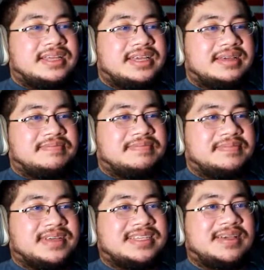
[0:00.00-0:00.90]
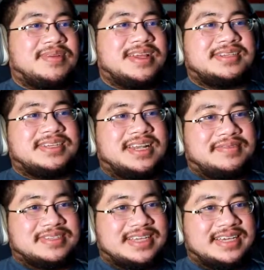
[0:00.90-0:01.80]
Yep. Contamination
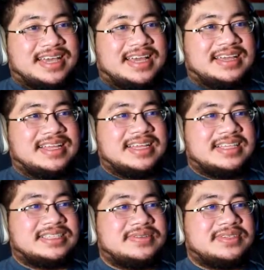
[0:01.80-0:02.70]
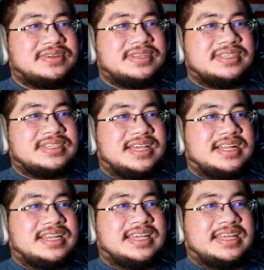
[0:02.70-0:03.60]
levels, like, yeah. It's always good to stay
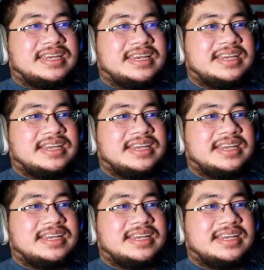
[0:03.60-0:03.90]
clean.